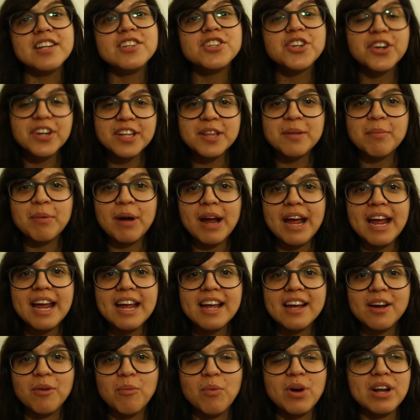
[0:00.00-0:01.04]
During the
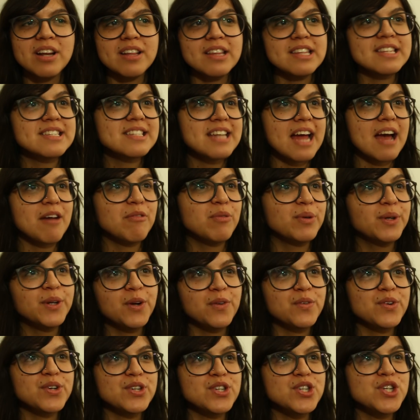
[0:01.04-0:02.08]
break, one of the staff went
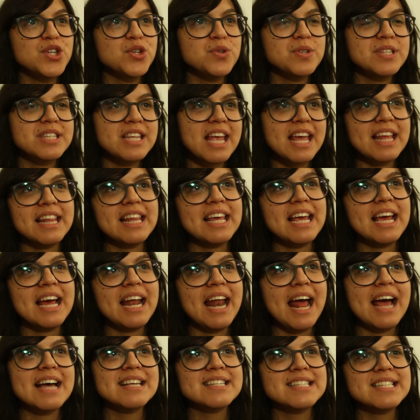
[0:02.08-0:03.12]
over to Stan Lee
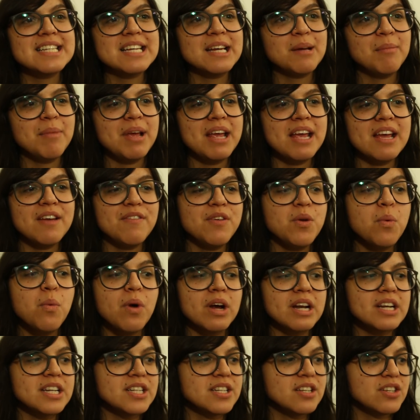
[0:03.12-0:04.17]
and asked him if he
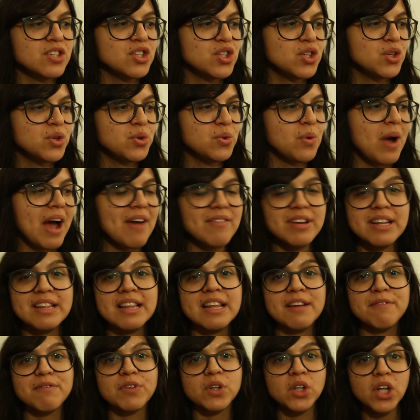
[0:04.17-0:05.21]
wanted to have
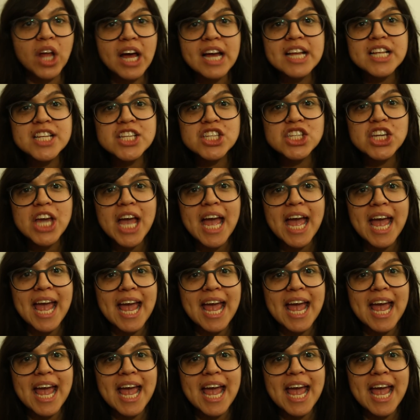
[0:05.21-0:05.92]
anything for lunch.